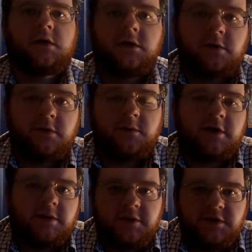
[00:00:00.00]
Hello and
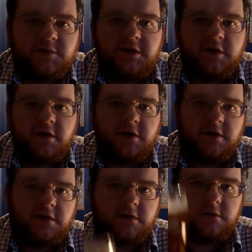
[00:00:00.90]
welcome to this week
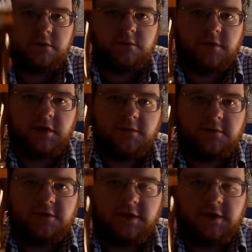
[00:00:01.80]
on Drinking with